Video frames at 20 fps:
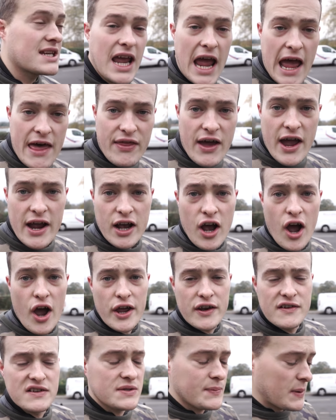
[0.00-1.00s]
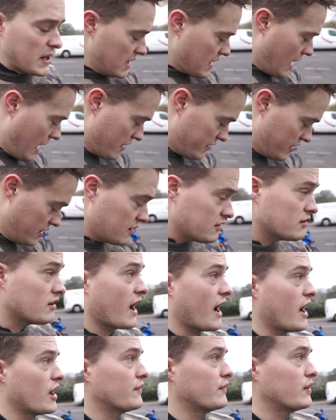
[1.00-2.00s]
to get that kind of speed out it,
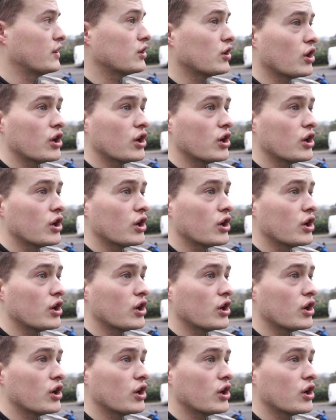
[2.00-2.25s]
out of it,